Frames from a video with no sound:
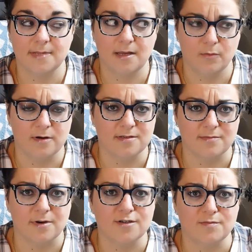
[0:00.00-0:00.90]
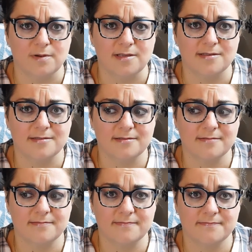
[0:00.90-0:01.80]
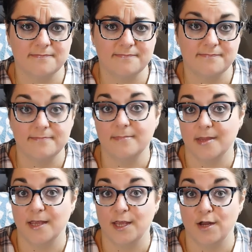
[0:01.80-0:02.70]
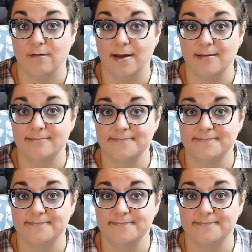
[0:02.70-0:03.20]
And where was the Marshall prices? You ready?